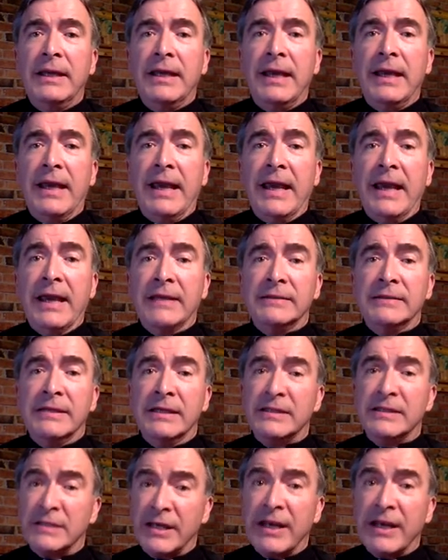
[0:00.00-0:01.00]
And
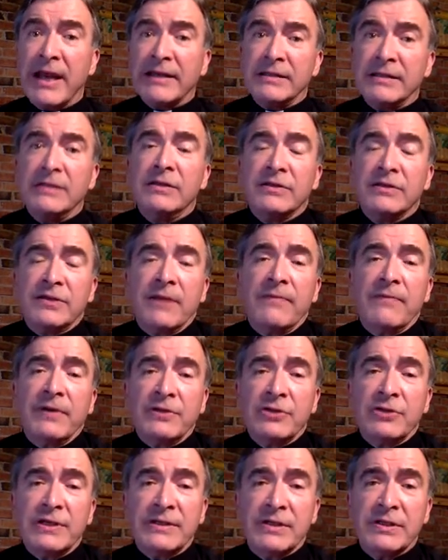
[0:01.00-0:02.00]
it's connected to something
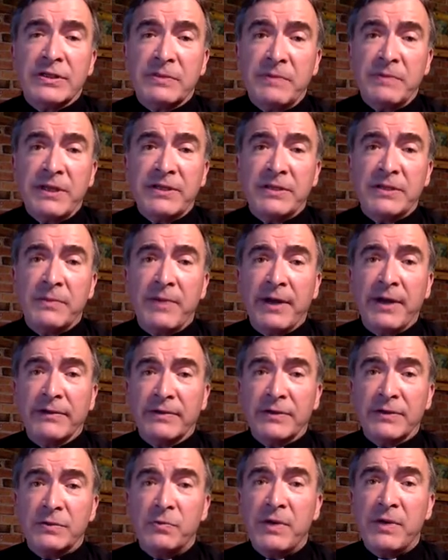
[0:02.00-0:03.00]
Jesus speaks about
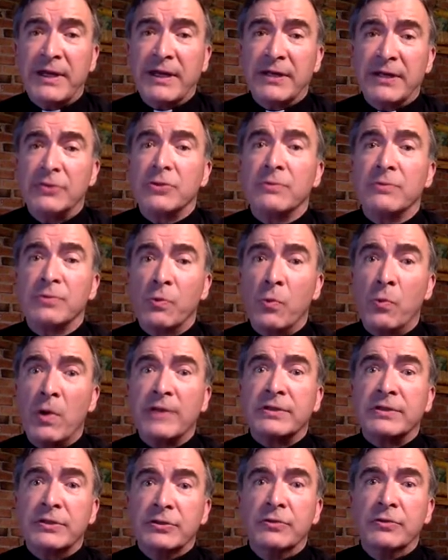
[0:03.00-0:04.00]
this weekend in terms of what
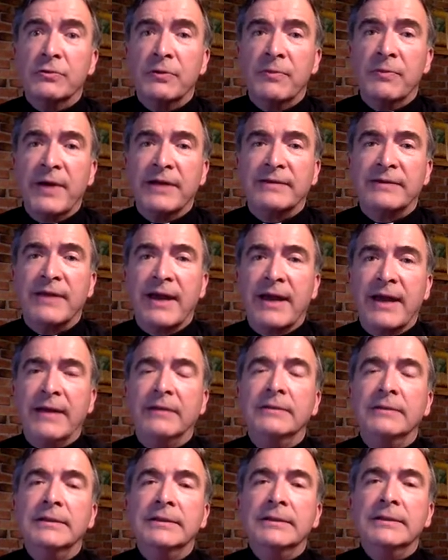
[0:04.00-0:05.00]
to do about that,
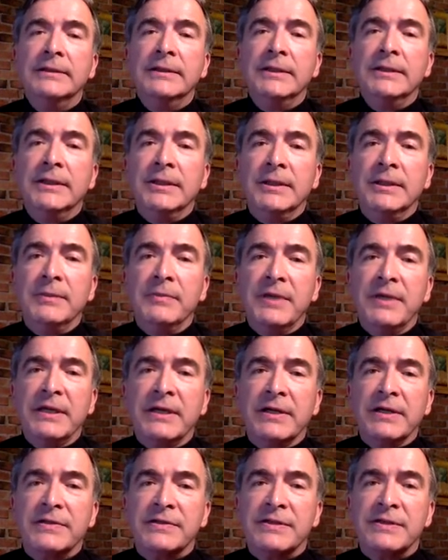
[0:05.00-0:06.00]

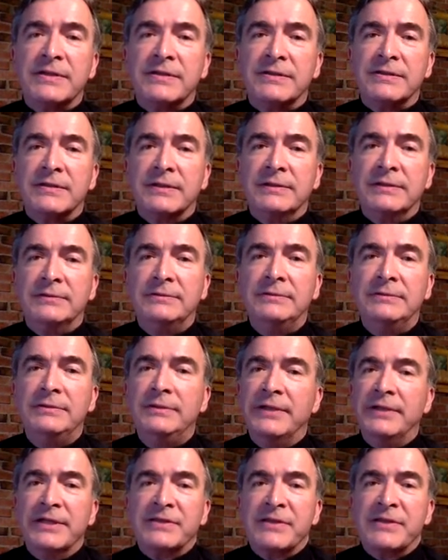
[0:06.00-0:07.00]
because it's
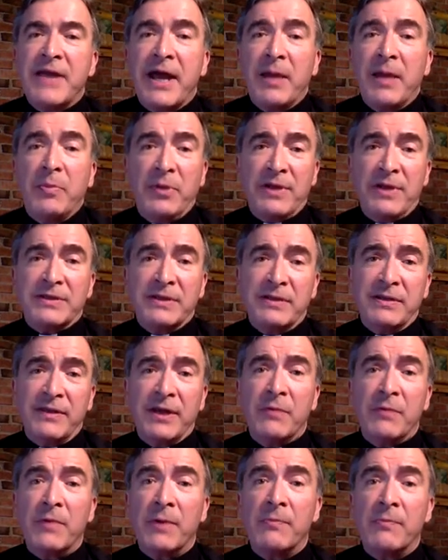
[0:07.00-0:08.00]
it's not a pleasant thing
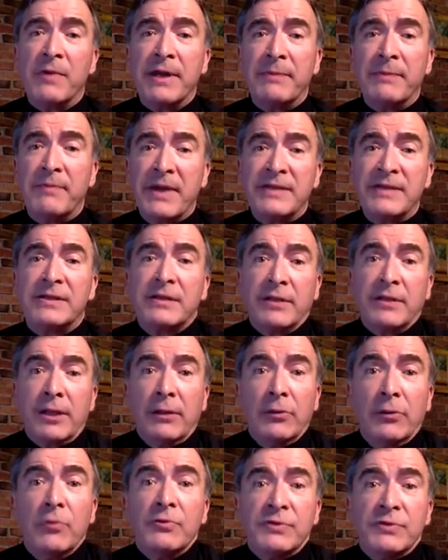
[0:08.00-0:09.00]
when we basically
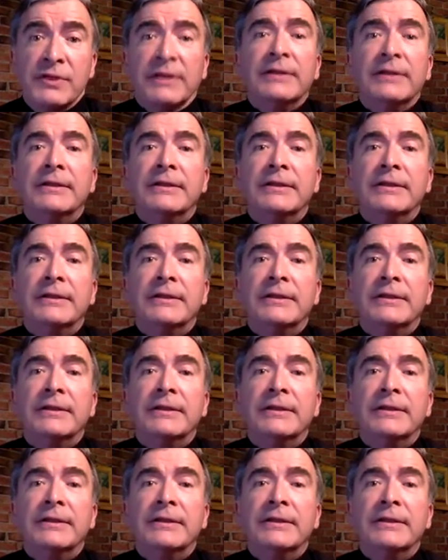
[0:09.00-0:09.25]
lose it